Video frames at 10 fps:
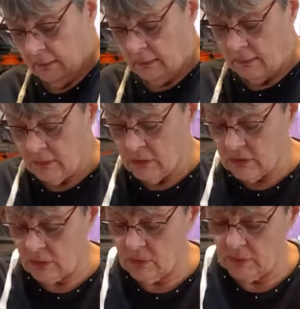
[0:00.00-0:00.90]
just goes a
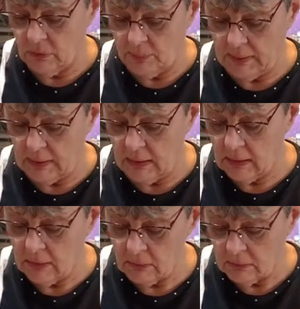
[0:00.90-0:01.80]
little bit
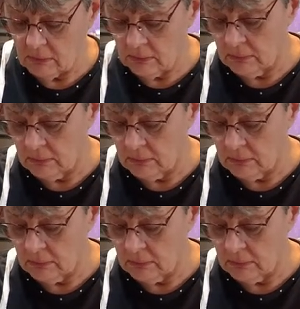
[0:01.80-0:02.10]
here,